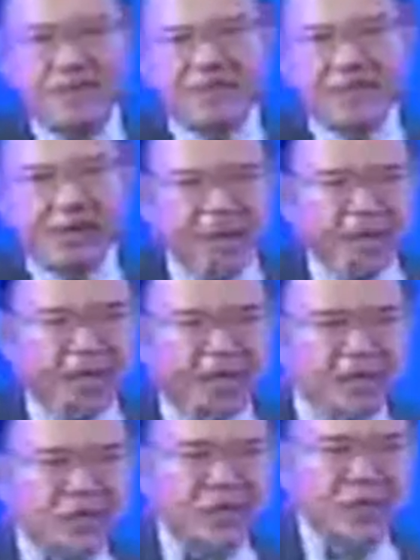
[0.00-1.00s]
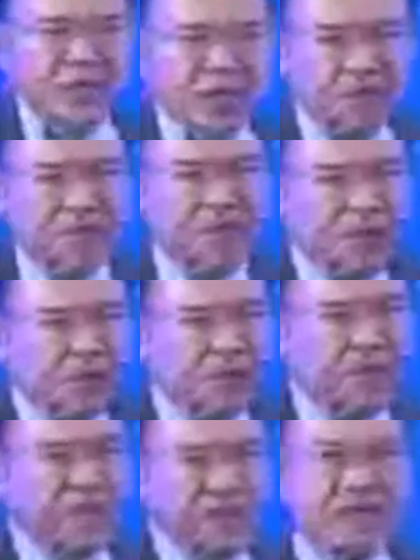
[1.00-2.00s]
the European countries should not be
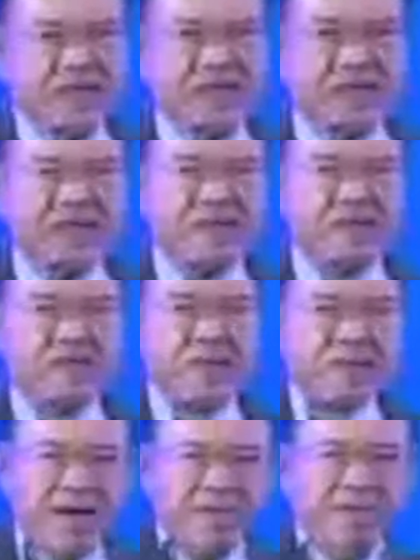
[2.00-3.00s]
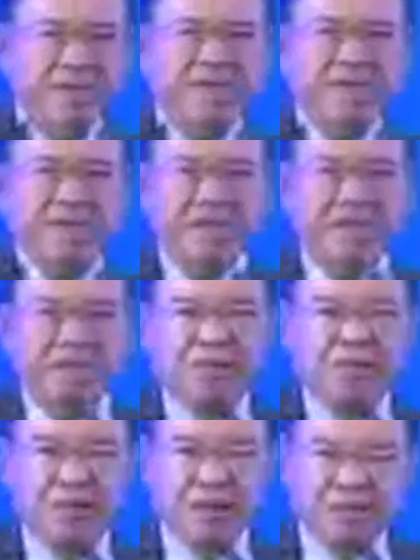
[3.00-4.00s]
blocking each other to become
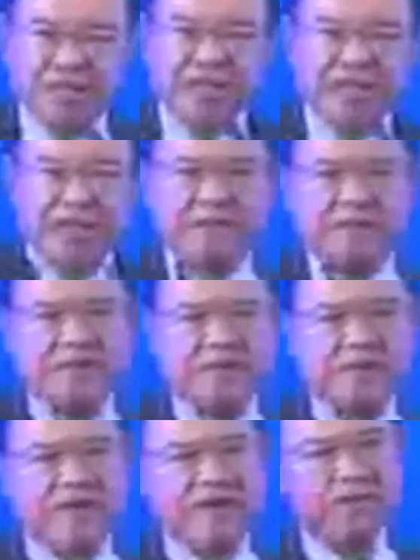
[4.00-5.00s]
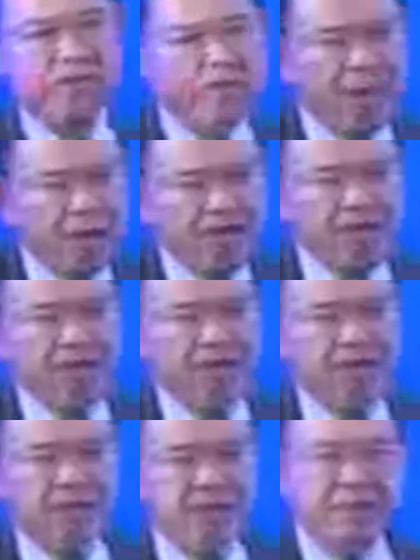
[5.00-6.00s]
more competitive, to have more market
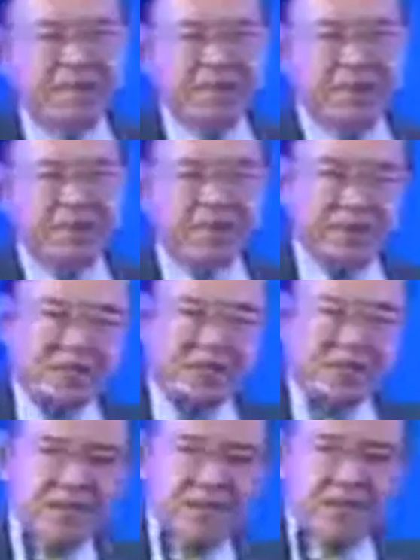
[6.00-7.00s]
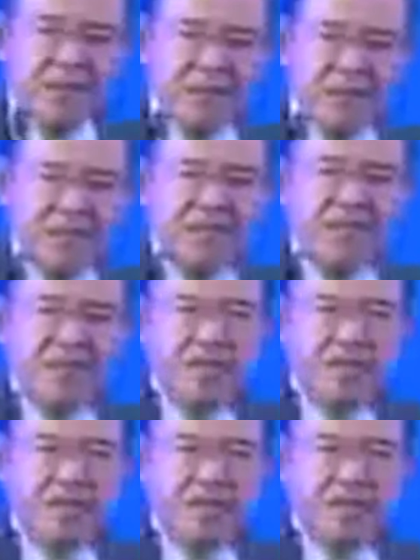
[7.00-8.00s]
shares among themselves. And this is the time
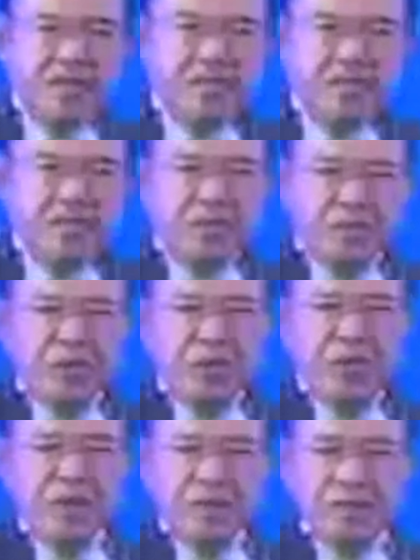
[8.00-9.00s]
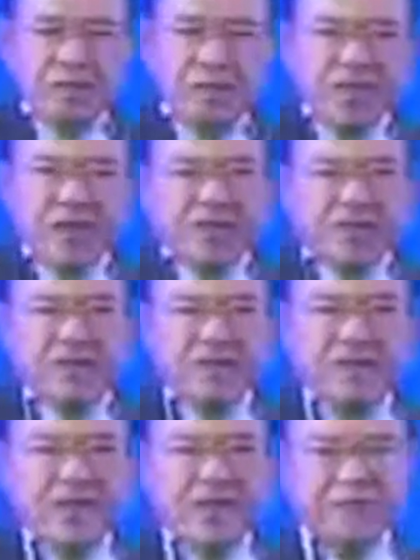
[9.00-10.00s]
to be doing this, because
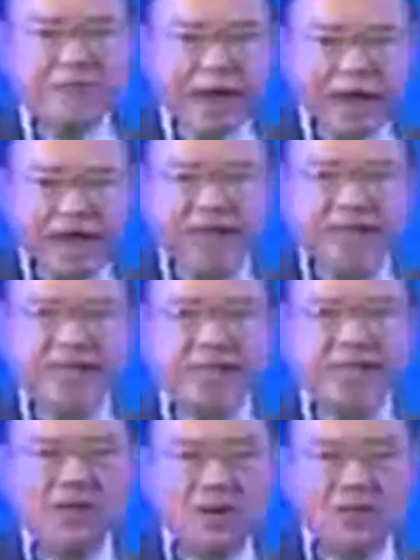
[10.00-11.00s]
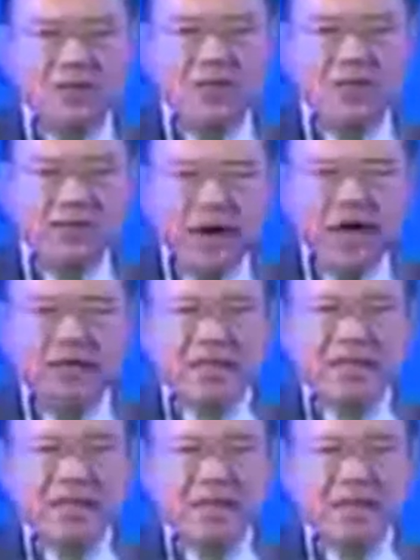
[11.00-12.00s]
the expanding global demand
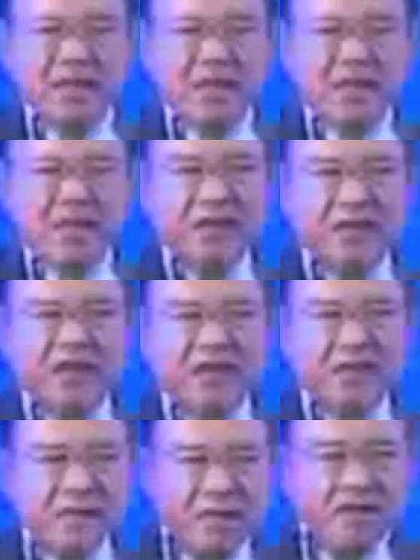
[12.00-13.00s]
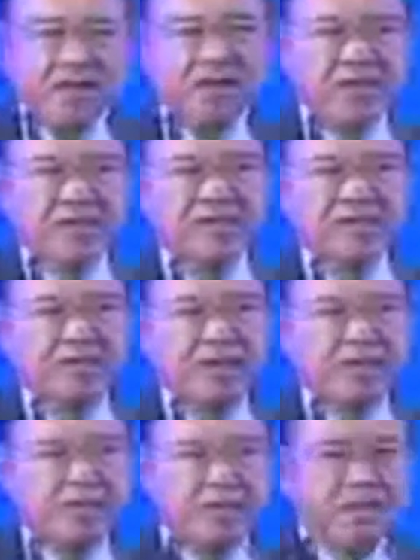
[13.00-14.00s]
is emerging
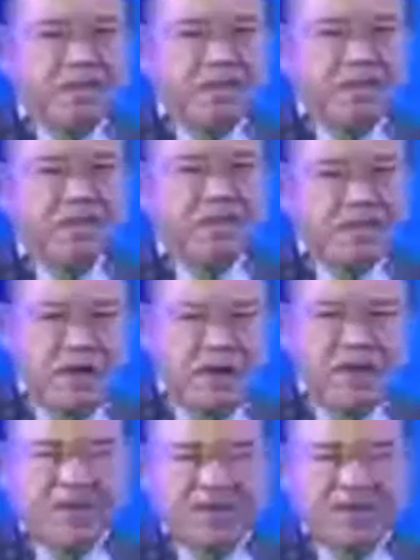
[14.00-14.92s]
from the South.